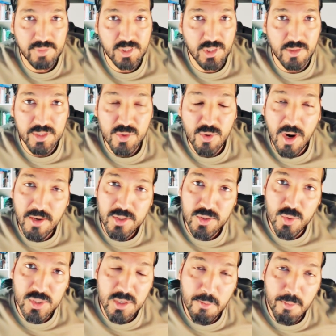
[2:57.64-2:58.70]
So he was trying to
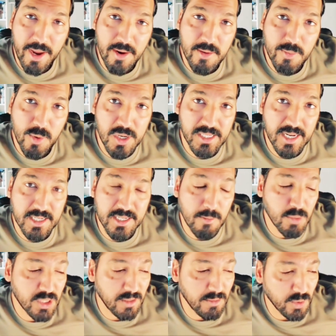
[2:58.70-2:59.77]
score some brownie points. Now, some
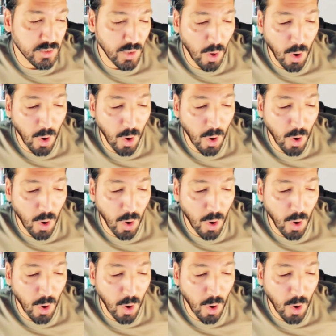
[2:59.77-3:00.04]
Muslims will say,